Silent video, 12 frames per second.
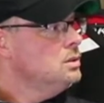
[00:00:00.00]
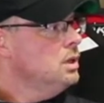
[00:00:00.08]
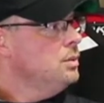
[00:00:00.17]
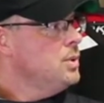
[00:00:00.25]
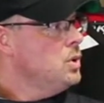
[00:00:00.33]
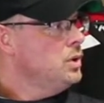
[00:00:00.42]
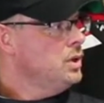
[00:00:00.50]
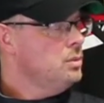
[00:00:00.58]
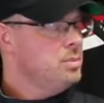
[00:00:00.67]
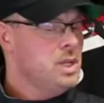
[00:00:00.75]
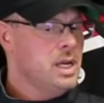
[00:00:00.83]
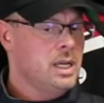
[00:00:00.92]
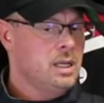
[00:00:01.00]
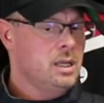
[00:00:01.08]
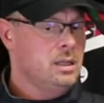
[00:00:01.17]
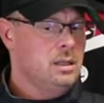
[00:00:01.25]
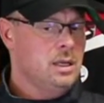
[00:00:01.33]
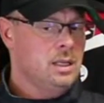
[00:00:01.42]
the opponent you're
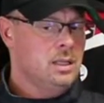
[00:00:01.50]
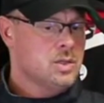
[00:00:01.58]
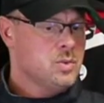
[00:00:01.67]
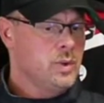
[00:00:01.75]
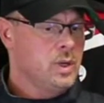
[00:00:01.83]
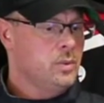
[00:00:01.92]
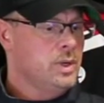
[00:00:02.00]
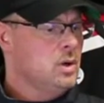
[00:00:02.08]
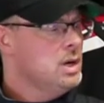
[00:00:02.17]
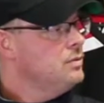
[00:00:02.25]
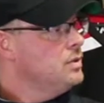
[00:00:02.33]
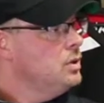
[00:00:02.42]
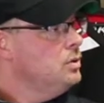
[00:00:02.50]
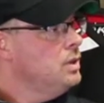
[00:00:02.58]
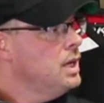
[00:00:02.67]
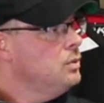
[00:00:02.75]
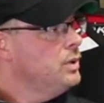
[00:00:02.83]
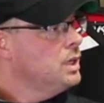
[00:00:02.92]
playing. And this week we don't have to do that.